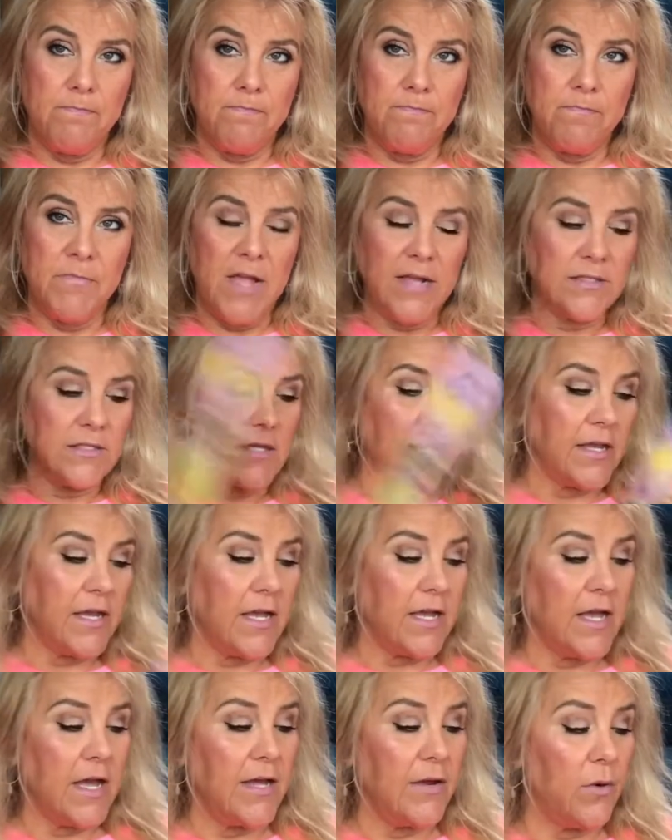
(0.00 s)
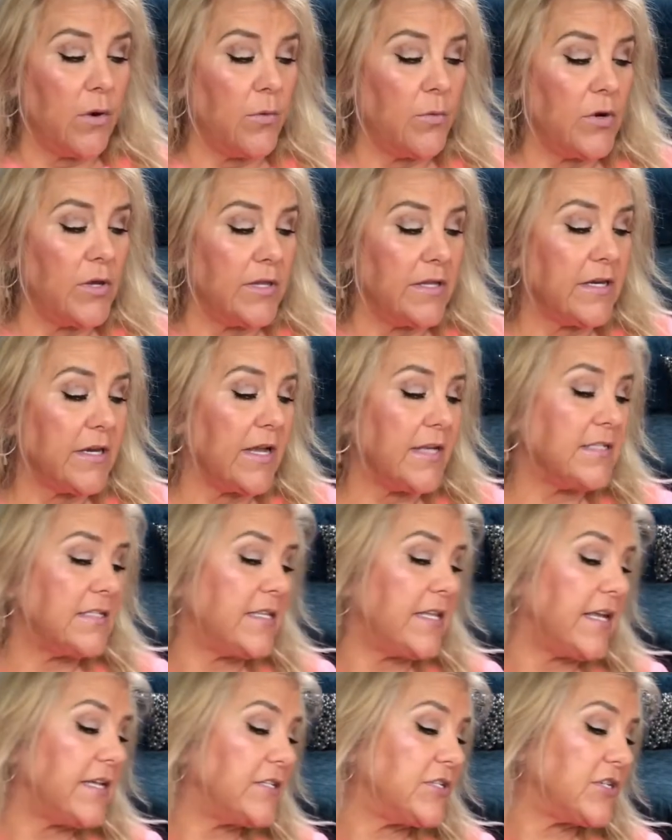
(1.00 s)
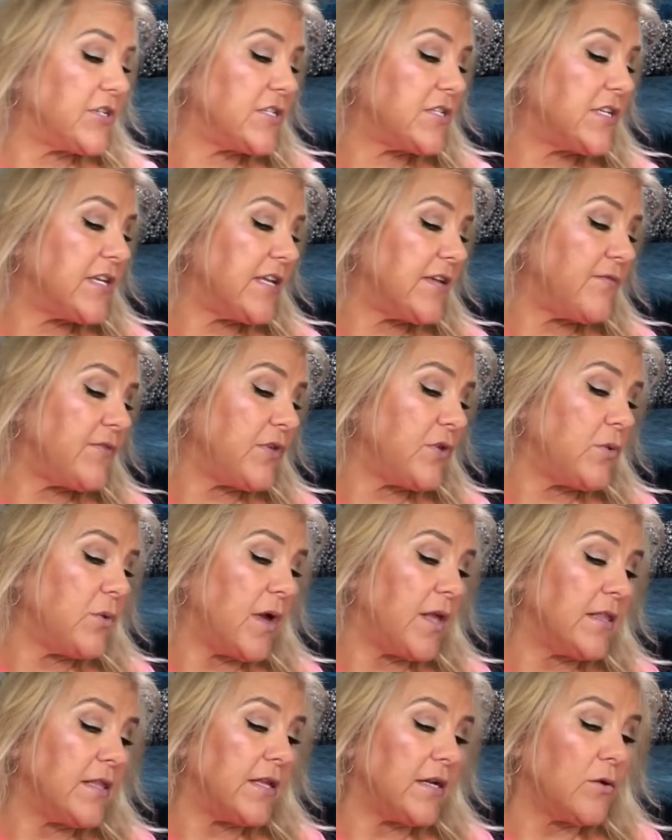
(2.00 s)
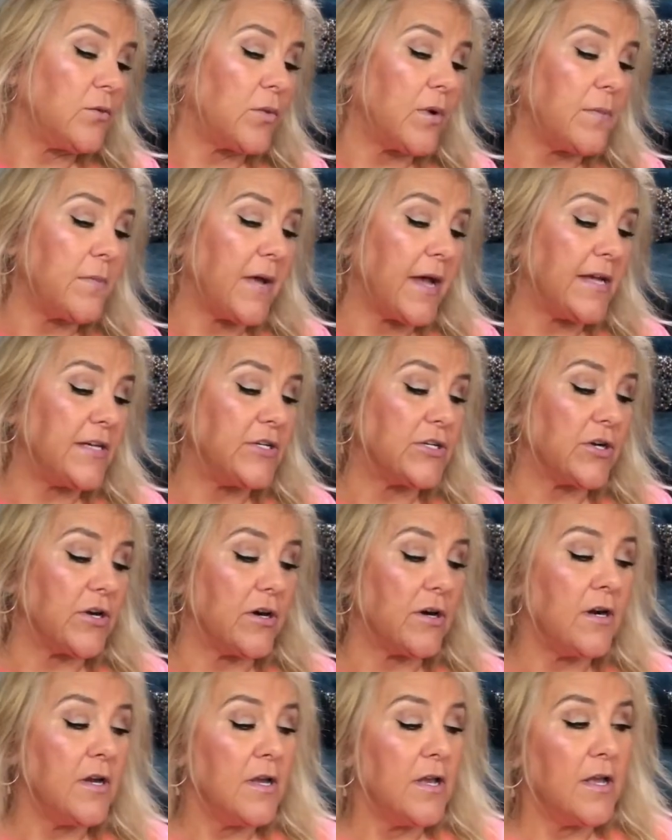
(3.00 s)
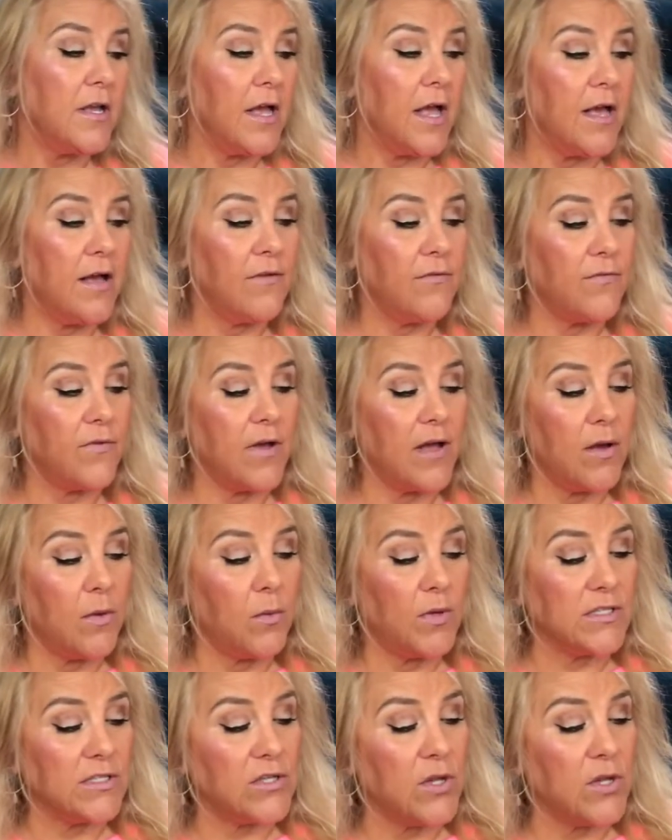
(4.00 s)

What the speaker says: that's like a really nice thing just to give you a little reminder of what's